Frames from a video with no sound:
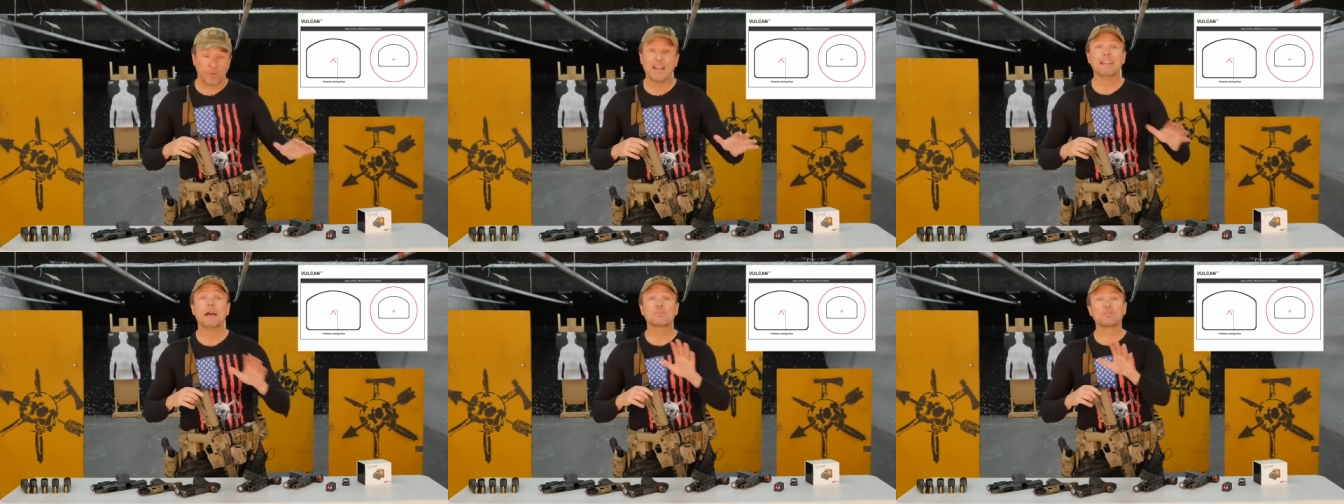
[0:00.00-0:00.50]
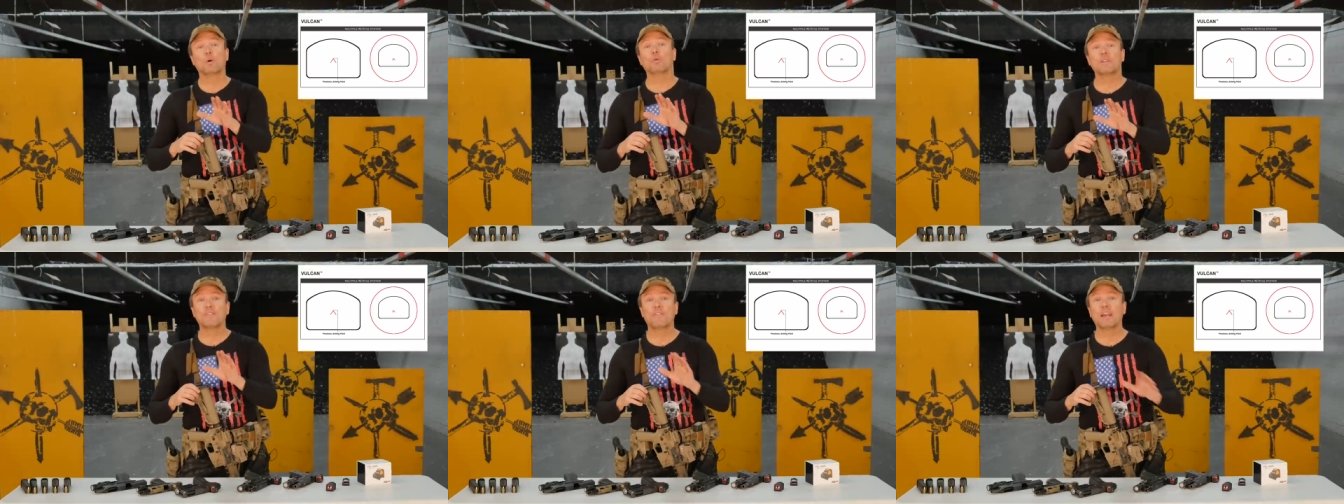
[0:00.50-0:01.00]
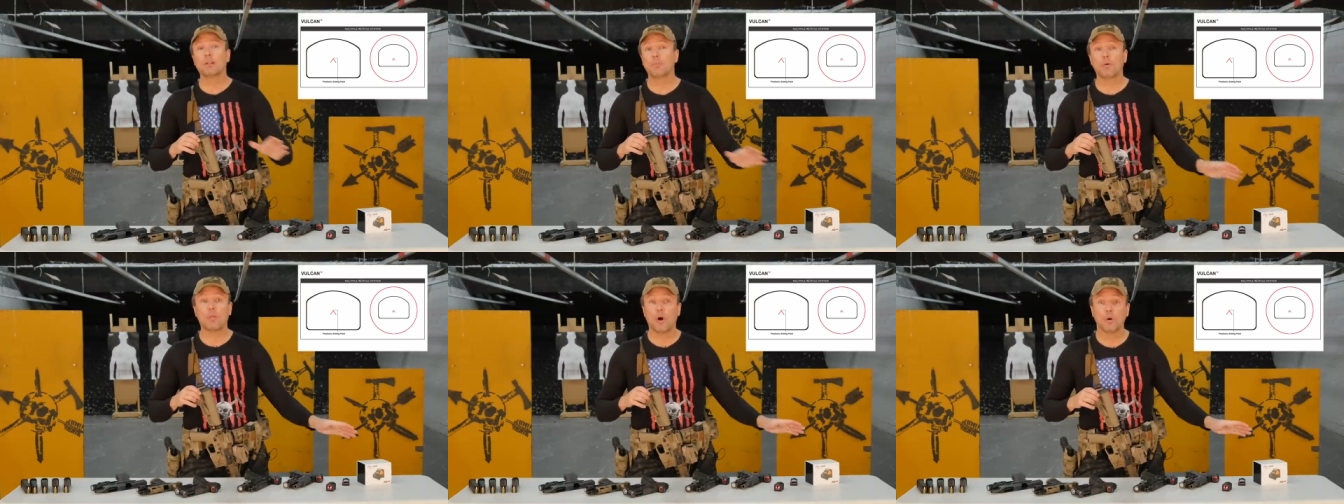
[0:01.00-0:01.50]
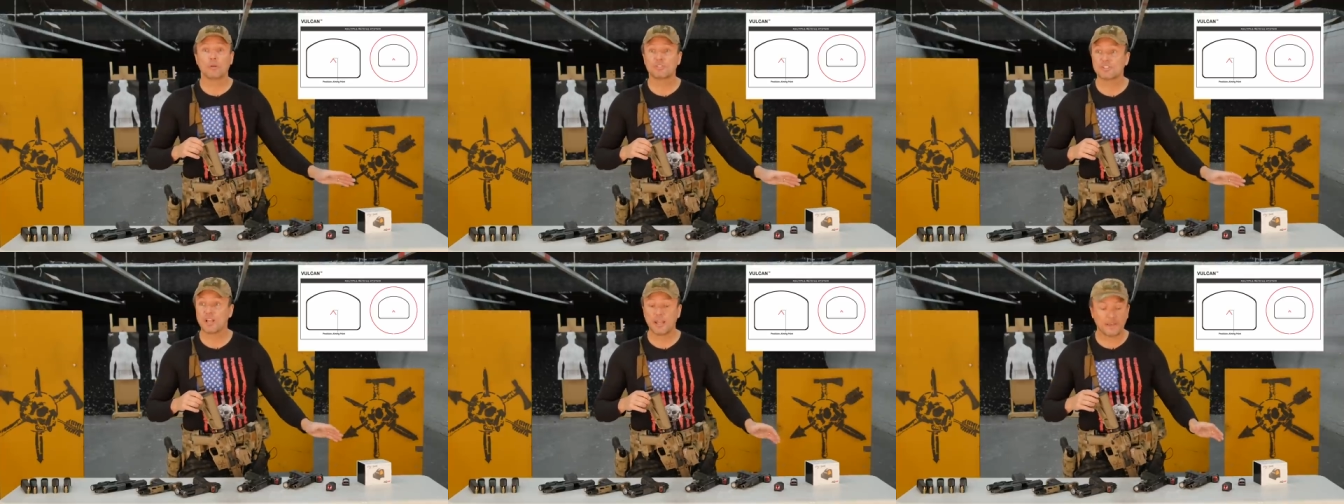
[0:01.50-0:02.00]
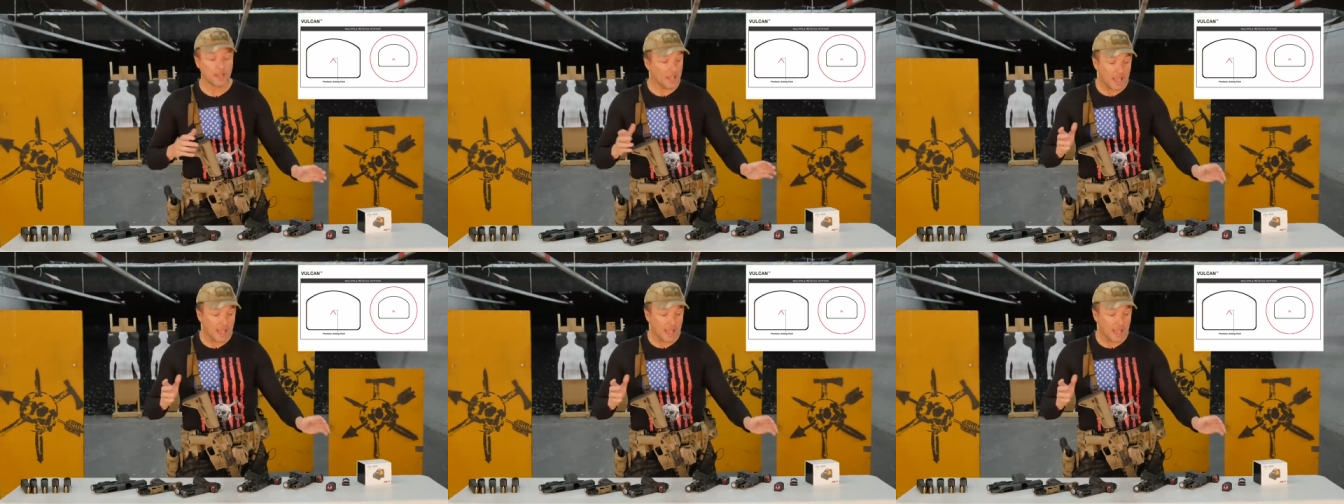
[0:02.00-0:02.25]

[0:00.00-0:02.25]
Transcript: Right now, it's only available with Holosun.